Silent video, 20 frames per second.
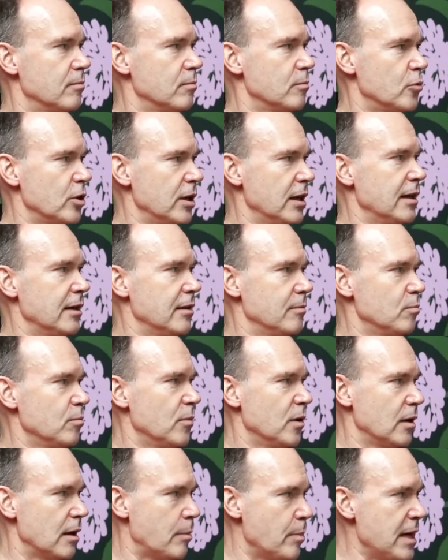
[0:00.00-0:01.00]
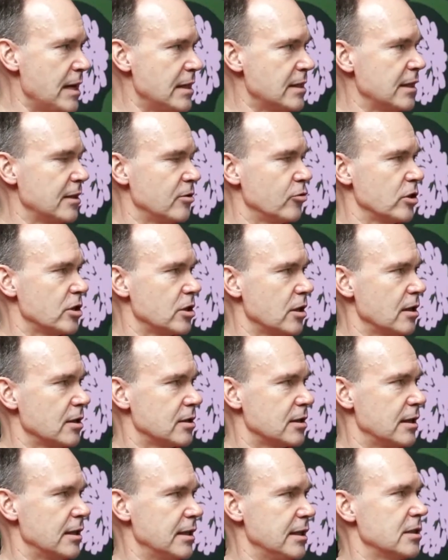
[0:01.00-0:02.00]
really amazing results
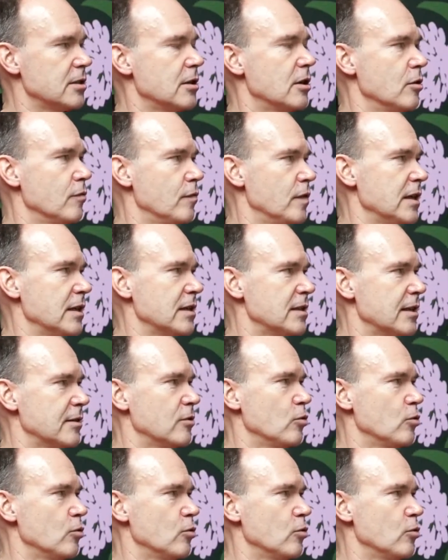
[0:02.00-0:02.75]
and these kind of things that,